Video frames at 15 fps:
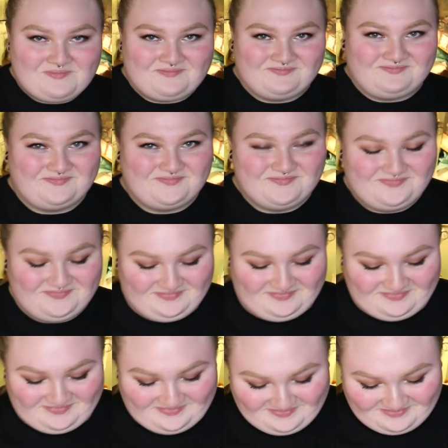
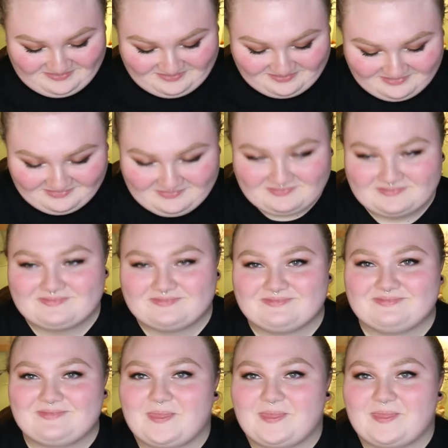No words are spoken by the person on screen.